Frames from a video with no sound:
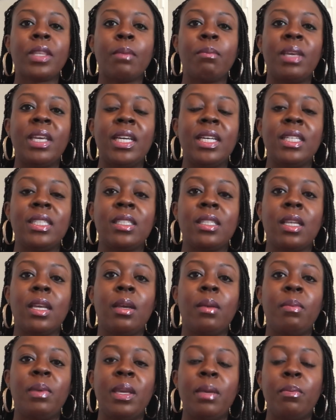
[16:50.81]
because
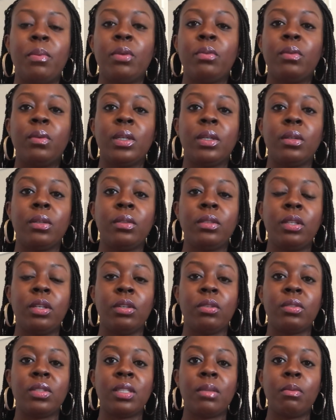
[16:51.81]
people will, you
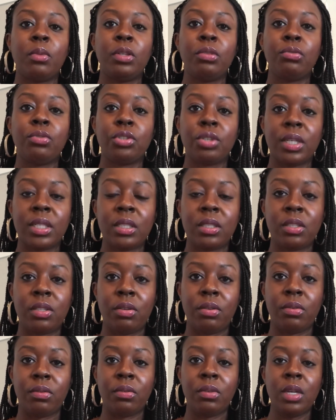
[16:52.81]
know, someone who trusts
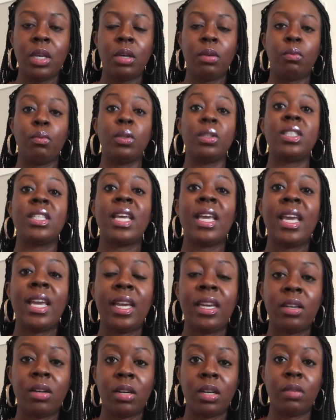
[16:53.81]
you will
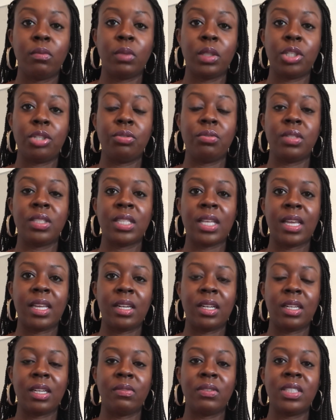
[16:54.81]
take on what you
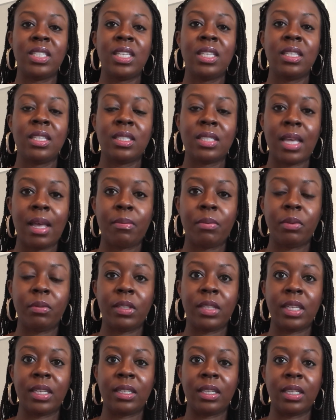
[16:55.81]
said. And I've seen this happen
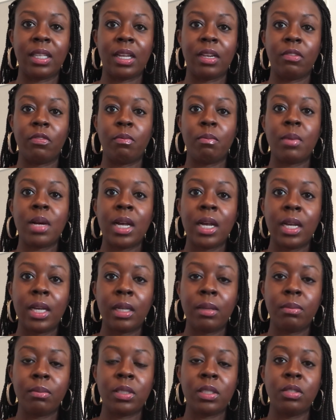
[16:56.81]
with, like, a lot of
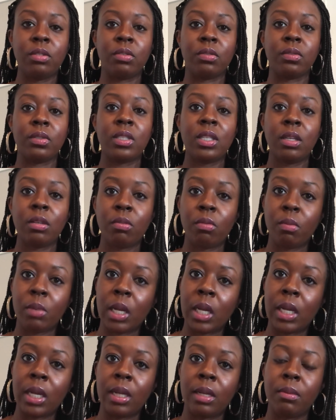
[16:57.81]
moms, you know, single
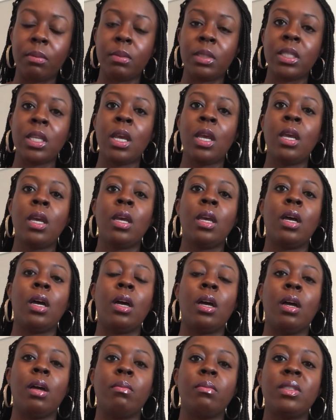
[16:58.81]
moms,
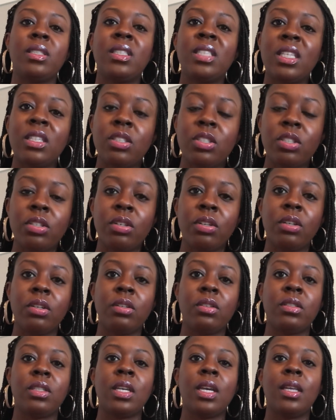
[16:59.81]

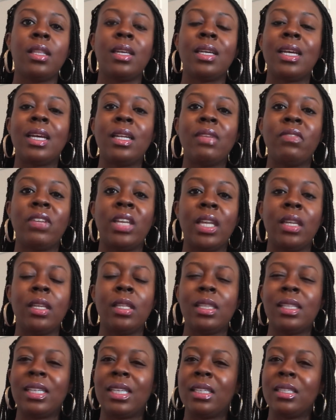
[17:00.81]
sisters. They kind of
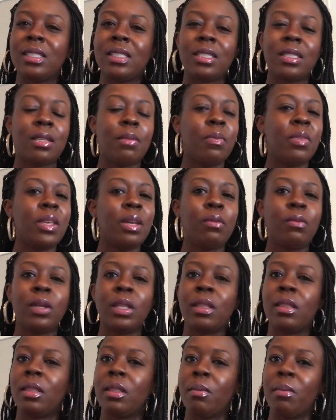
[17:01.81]
get, like, it's something
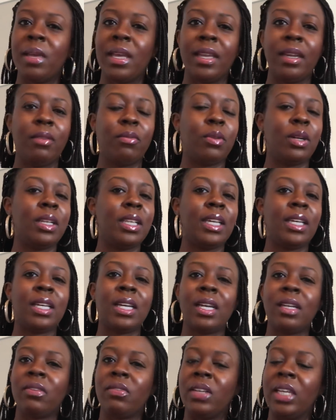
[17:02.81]
with the men where they
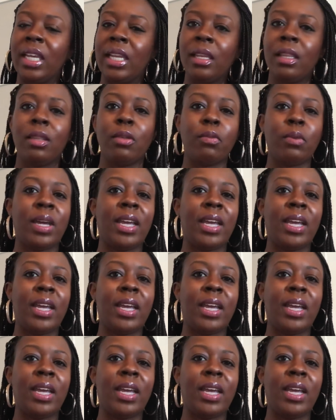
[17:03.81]
kind of get in the